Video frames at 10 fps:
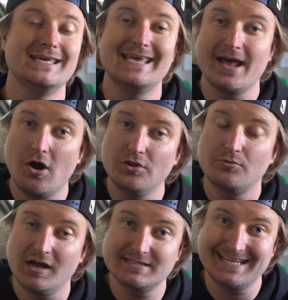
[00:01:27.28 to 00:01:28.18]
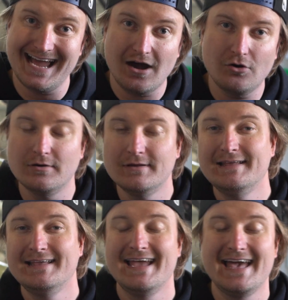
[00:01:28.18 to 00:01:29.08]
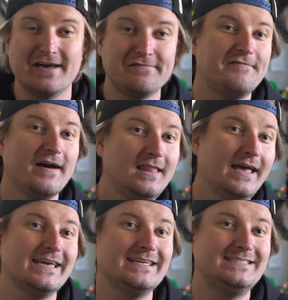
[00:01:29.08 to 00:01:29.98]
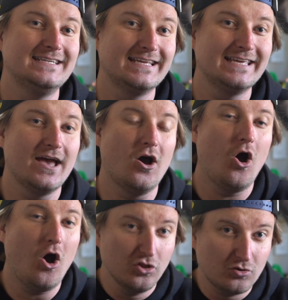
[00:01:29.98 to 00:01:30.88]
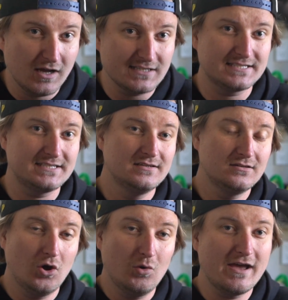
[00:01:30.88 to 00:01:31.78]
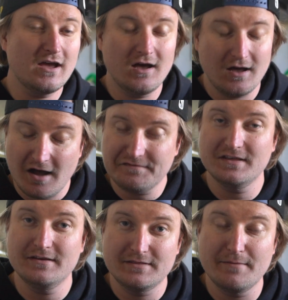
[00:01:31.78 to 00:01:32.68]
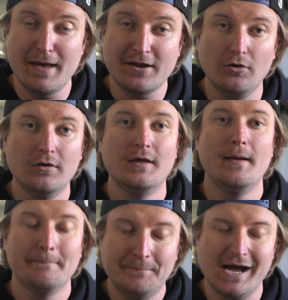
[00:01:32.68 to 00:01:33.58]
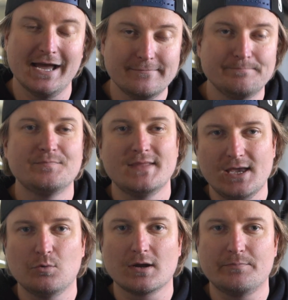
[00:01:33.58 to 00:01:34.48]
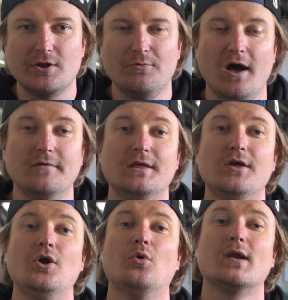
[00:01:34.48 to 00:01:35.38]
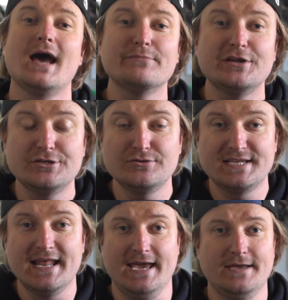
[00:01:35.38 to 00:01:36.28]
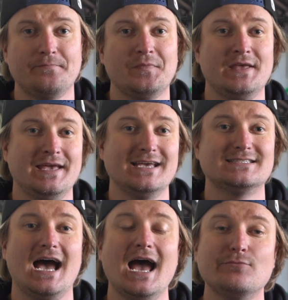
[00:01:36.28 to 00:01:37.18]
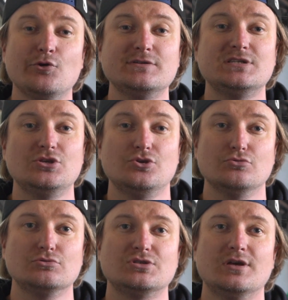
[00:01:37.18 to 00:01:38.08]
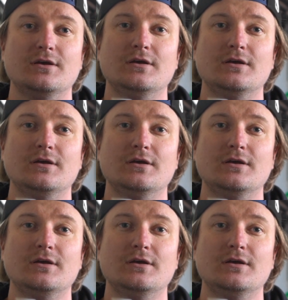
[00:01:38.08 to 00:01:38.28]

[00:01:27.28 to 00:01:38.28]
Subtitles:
get all the rust out, and I felt like it didn't get all the rust away off the metal, but it worked pretty well. What I'm gonna do today is I'm going to use,